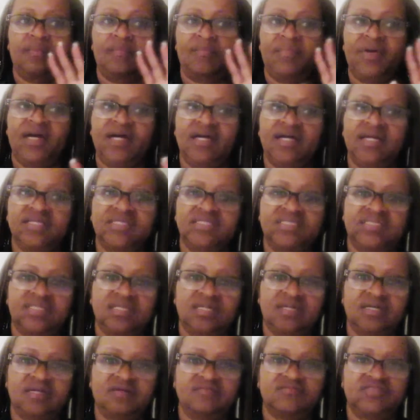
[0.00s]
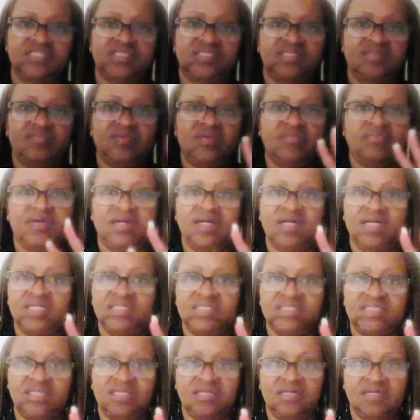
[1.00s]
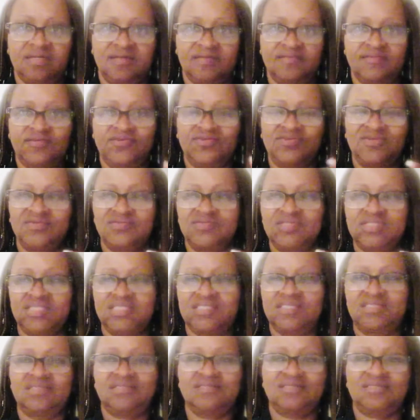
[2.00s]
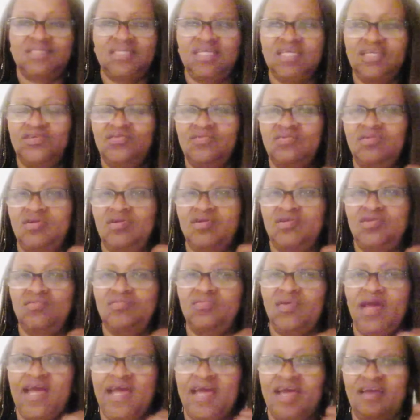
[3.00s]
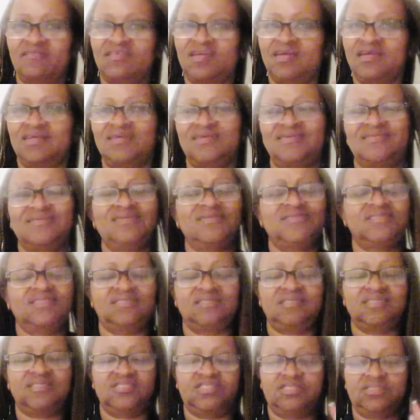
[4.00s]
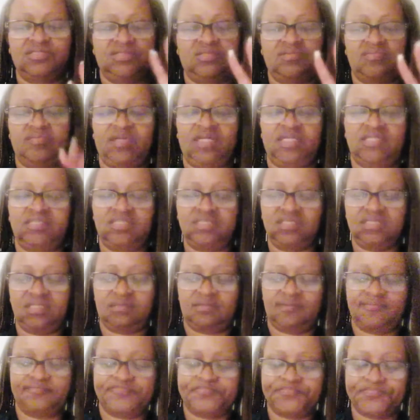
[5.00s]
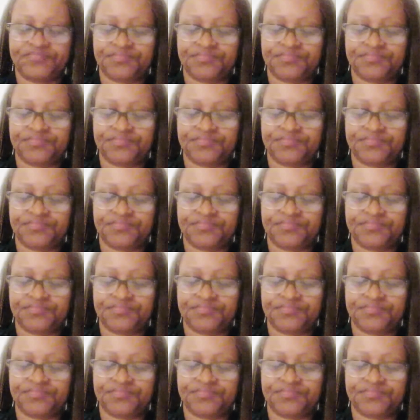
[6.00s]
buying stuff just to be buying stuff, you know, just to say you have it, and it's just too much. So